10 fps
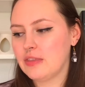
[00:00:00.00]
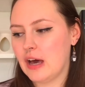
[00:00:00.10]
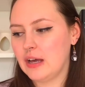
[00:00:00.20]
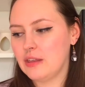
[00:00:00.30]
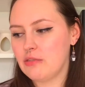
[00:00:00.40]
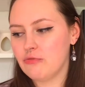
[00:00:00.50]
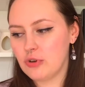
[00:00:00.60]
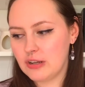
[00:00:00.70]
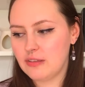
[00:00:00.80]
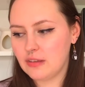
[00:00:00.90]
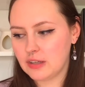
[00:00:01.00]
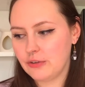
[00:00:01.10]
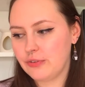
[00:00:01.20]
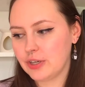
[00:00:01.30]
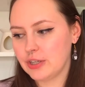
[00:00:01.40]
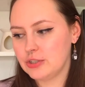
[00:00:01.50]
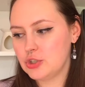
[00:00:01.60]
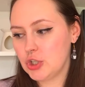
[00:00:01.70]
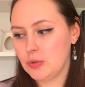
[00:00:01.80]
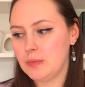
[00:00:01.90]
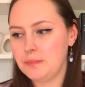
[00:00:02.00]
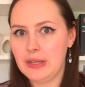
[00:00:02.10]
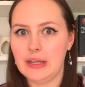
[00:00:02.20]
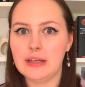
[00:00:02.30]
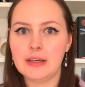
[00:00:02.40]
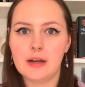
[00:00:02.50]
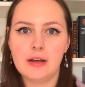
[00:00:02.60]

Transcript: that is really significant to it being